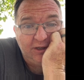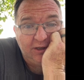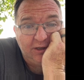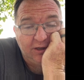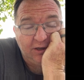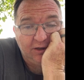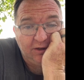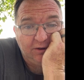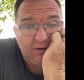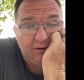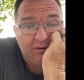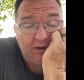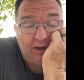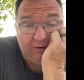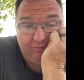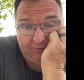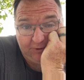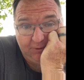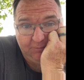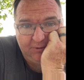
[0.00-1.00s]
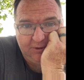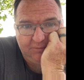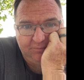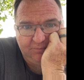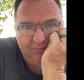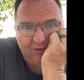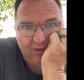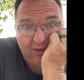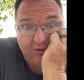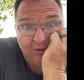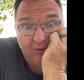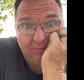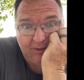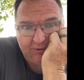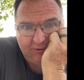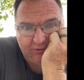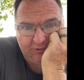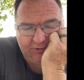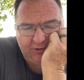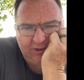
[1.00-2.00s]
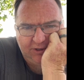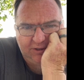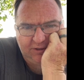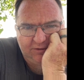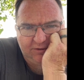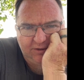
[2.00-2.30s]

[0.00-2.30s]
I filmed it, and you're about to see it,